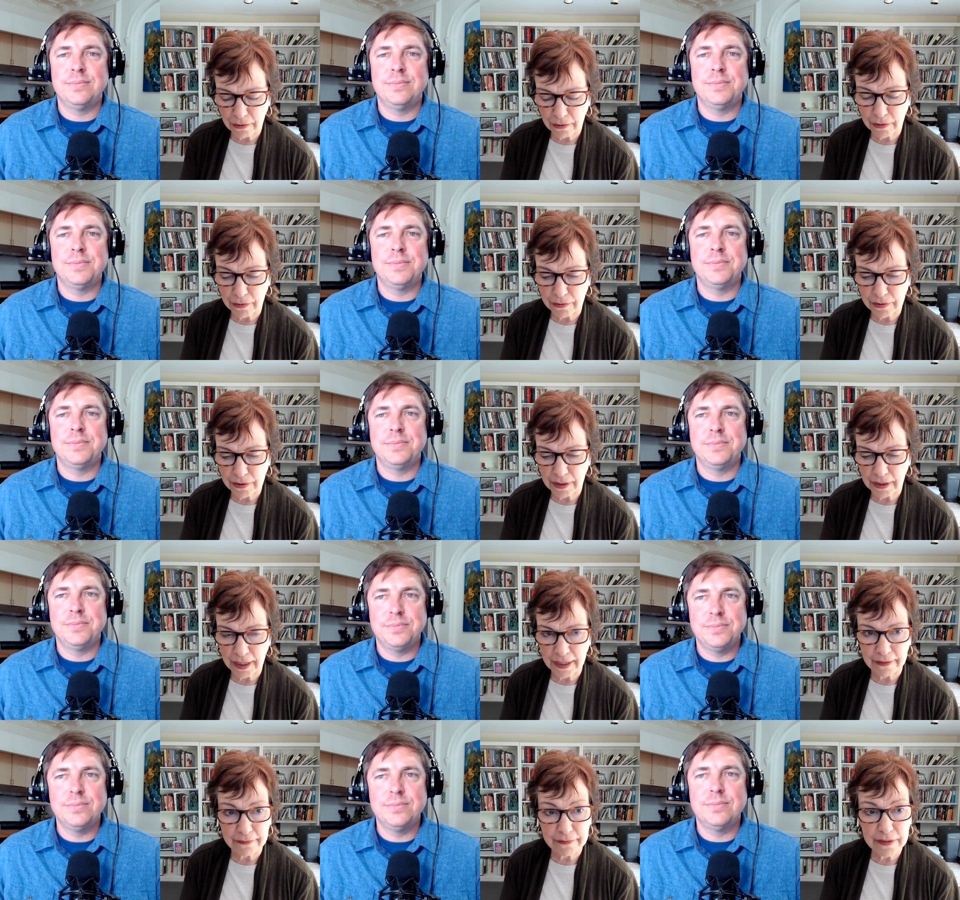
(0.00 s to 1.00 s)
Speaker 1: So there's a
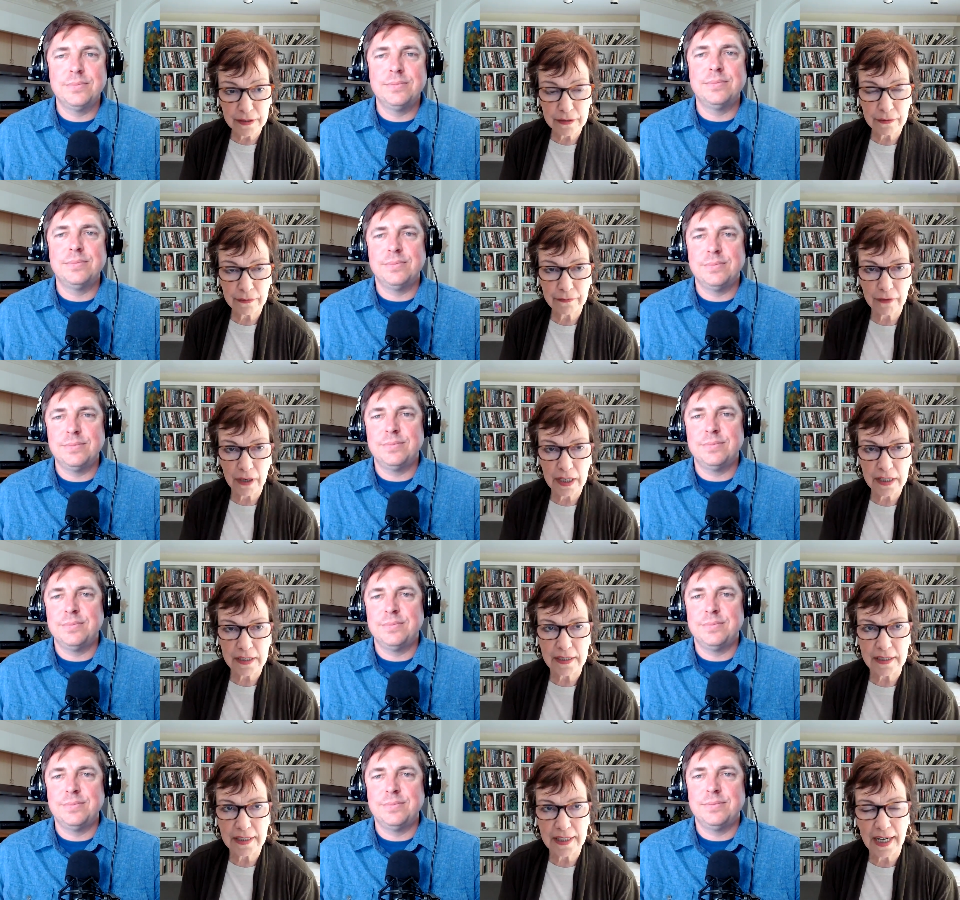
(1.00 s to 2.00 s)
lot of stir fries
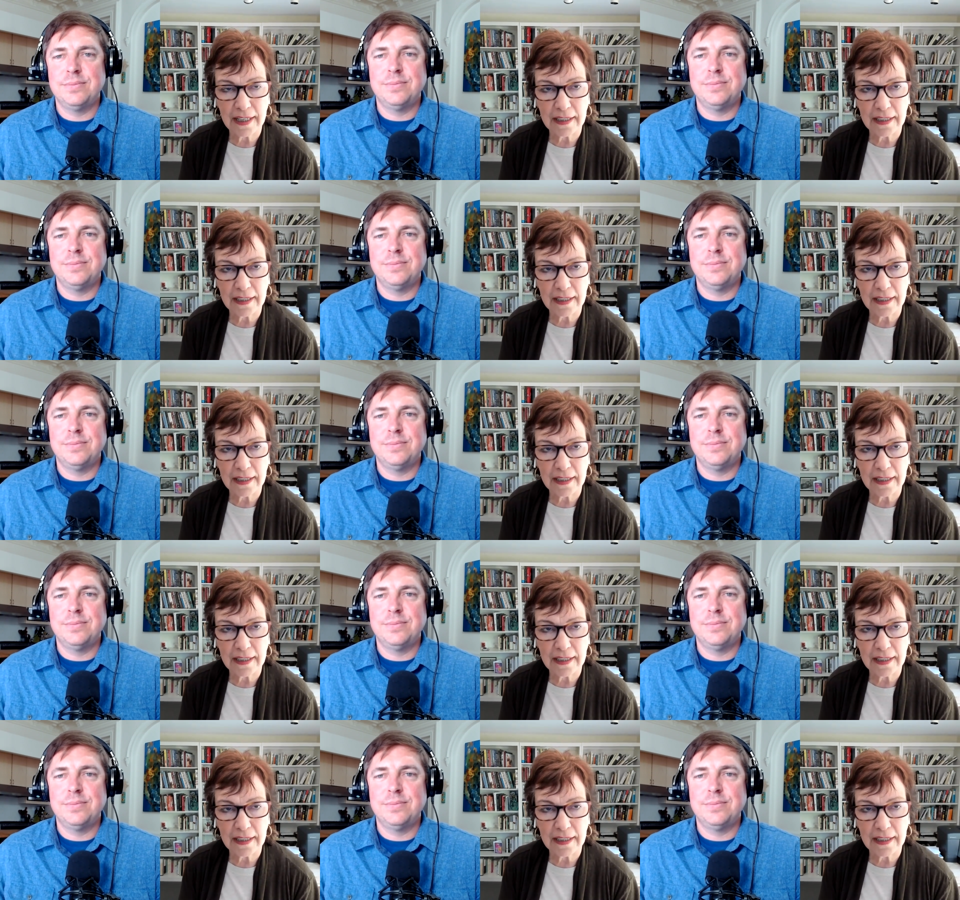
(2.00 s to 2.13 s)
and